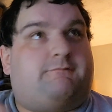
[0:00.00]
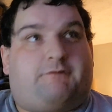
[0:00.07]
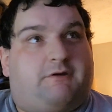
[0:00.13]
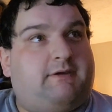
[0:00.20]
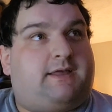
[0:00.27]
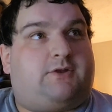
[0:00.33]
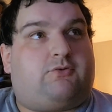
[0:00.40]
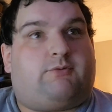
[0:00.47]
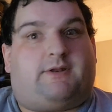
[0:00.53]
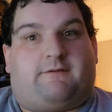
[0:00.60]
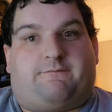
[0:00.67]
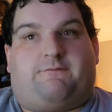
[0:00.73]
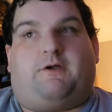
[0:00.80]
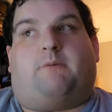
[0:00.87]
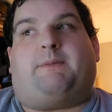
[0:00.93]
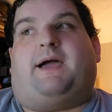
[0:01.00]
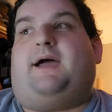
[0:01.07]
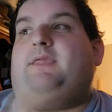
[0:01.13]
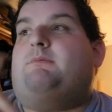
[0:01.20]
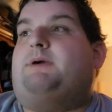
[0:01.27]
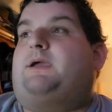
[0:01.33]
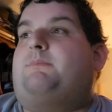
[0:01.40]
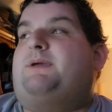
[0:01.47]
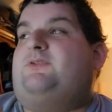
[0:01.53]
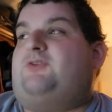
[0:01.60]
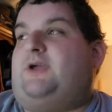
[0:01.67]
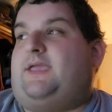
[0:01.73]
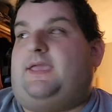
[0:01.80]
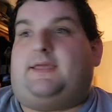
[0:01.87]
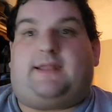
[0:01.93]
Very underrated film. I highly recommend
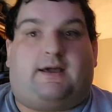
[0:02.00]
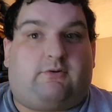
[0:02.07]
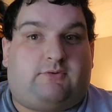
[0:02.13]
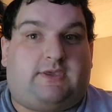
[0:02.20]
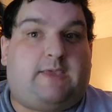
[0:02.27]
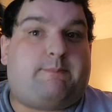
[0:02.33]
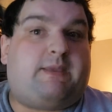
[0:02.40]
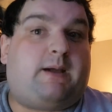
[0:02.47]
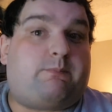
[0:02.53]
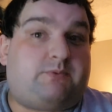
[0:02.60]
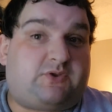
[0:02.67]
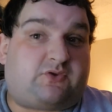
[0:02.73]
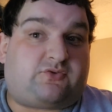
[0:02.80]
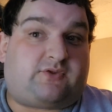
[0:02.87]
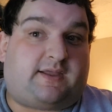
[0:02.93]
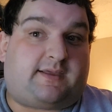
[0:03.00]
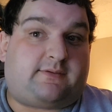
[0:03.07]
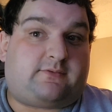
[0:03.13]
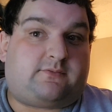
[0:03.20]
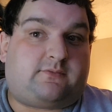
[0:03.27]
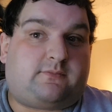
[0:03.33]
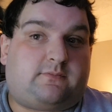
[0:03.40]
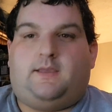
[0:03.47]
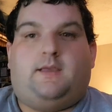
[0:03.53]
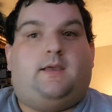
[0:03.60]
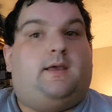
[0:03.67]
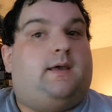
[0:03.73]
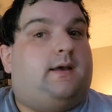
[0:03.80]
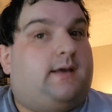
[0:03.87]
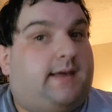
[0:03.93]
checking it out. Keeping Up with the Steins.
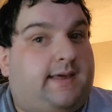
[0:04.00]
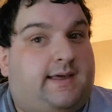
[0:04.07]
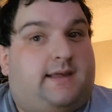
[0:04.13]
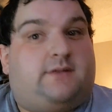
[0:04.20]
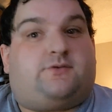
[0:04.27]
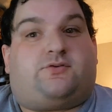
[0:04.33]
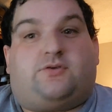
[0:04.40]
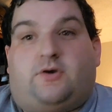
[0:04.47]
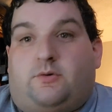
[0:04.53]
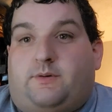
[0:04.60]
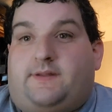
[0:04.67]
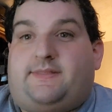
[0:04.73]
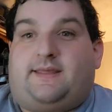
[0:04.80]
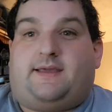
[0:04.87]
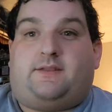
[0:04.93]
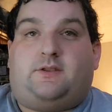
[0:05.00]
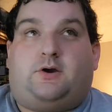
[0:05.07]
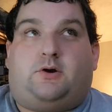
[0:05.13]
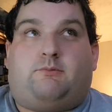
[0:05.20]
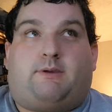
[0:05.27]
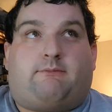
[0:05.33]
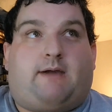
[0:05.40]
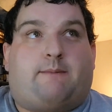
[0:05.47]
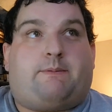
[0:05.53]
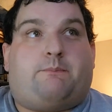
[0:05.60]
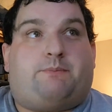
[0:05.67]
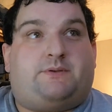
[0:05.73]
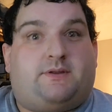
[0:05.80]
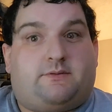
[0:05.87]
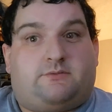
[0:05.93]
And so on that note, we wrap
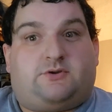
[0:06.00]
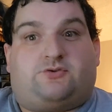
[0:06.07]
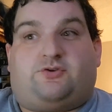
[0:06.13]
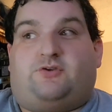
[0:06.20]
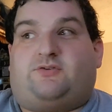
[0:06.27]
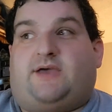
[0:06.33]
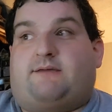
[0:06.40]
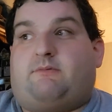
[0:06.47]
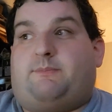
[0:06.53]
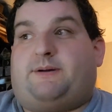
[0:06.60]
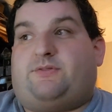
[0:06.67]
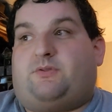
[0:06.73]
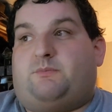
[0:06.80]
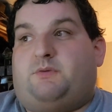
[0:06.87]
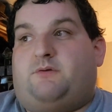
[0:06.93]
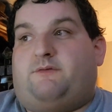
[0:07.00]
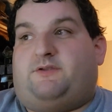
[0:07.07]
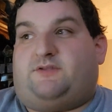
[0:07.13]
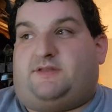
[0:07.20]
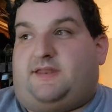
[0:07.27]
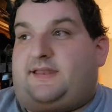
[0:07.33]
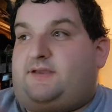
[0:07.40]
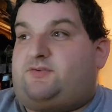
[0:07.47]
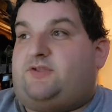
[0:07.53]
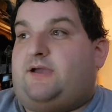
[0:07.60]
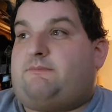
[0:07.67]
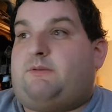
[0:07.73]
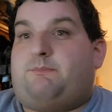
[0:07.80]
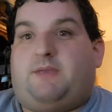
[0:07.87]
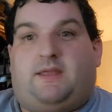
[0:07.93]
up another edition of Time About the Movies. And the next
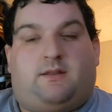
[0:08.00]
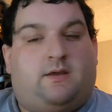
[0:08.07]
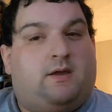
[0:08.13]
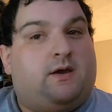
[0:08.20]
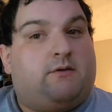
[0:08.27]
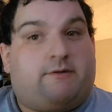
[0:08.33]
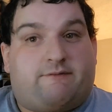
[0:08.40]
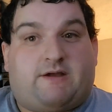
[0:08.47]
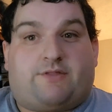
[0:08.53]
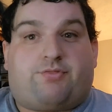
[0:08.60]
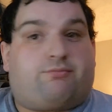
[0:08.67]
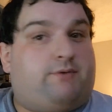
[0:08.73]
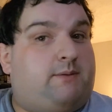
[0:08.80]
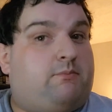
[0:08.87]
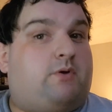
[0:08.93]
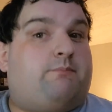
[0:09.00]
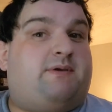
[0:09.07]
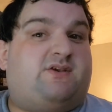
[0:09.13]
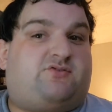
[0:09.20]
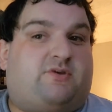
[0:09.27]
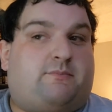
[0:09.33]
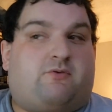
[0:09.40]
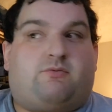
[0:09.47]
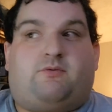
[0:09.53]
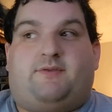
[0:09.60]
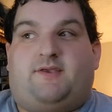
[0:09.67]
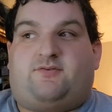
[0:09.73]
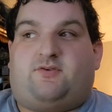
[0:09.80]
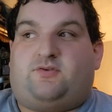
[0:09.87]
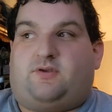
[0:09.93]
time we meet, we've got three more big summer
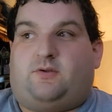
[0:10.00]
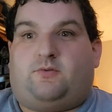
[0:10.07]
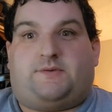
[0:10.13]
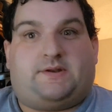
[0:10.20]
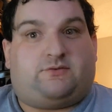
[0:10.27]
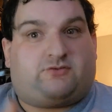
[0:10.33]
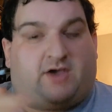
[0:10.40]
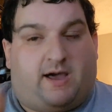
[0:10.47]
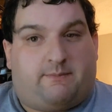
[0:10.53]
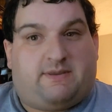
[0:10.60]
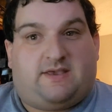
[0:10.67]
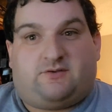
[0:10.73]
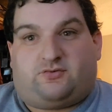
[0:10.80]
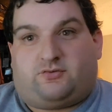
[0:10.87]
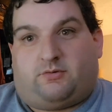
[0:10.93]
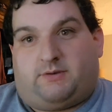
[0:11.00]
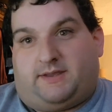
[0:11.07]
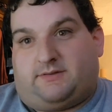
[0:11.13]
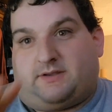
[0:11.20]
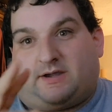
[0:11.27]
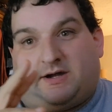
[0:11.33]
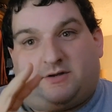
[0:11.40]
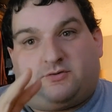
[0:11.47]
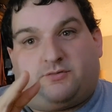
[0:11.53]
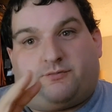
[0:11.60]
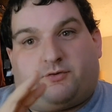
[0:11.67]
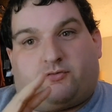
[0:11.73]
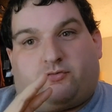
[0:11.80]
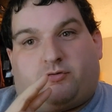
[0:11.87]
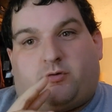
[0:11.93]
releases, including Tom Hanks starring in the
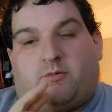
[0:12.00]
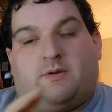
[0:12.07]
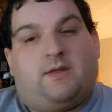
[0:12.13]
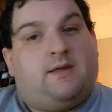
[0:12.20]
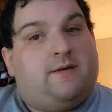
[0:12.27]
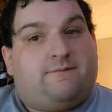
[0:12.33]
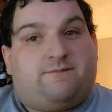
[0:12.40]
controversial